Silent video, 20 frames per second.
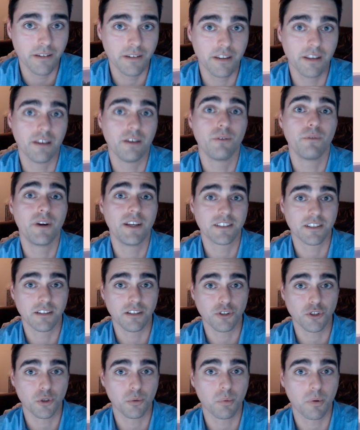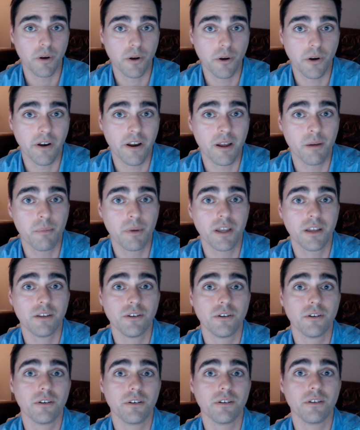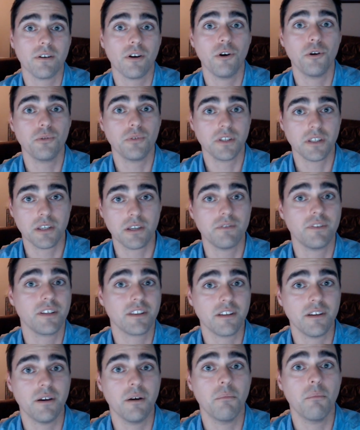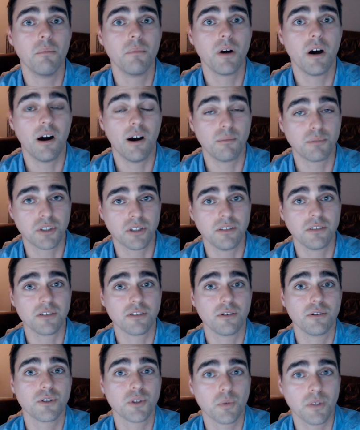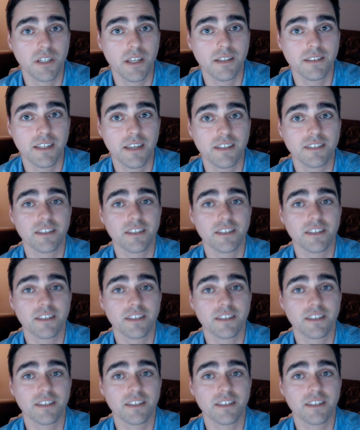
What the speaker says: a residential program, and you're only giving them options that are 28 days.